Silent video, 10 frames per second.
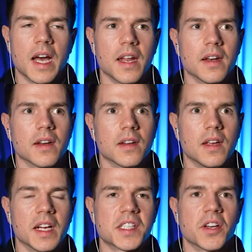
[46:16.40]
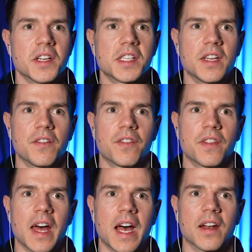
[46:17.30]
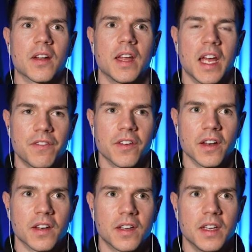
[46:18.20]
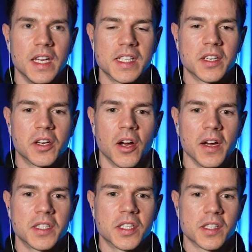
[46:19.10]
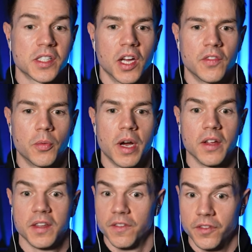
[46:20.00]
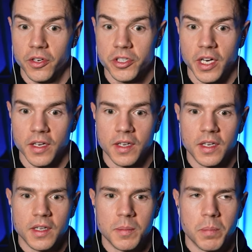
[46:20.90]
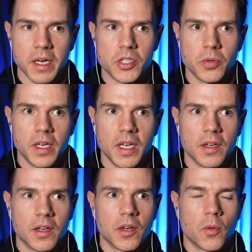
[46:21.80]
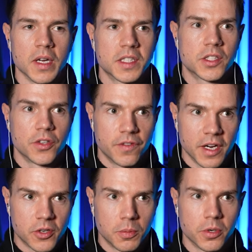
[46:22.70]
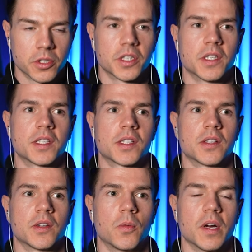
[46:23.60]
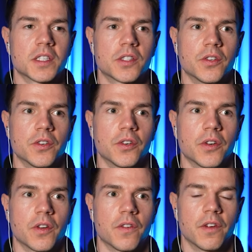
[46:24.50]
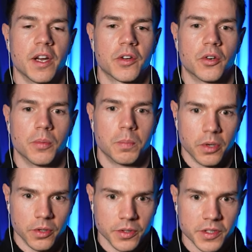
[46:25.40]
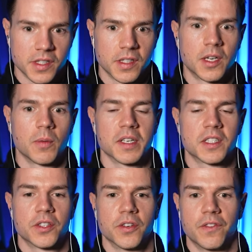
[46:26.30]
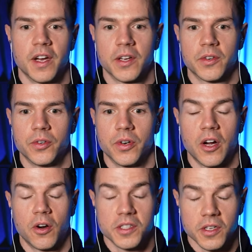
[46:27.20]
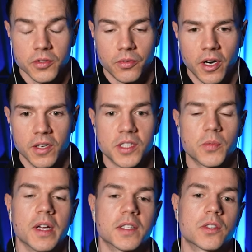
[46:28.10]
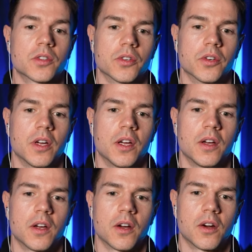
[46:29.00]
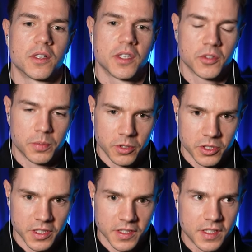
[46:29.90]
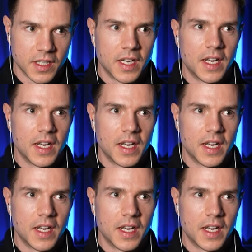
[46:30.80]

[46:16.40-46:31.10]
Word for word: And it's not as if that effort isn't going to serve you well in the future. By doing one to two vertical pushes, one to two vertical pulls, one to two vertical horizontal rows, one to two horizontal pushes,